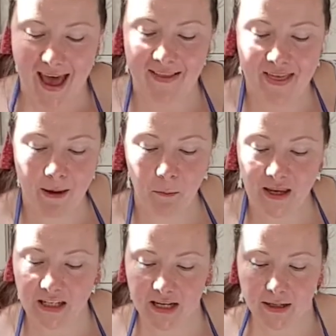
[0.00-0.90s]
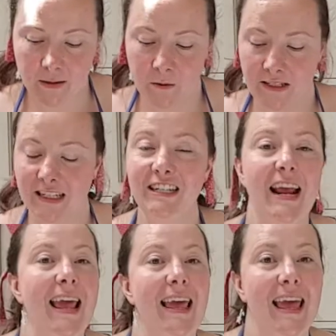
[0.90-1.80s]
And then we just want to
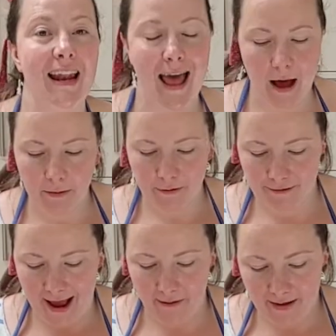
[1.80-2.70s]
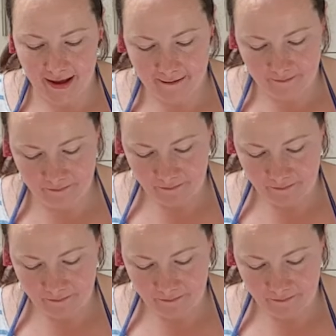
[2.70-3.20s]
shake in our flour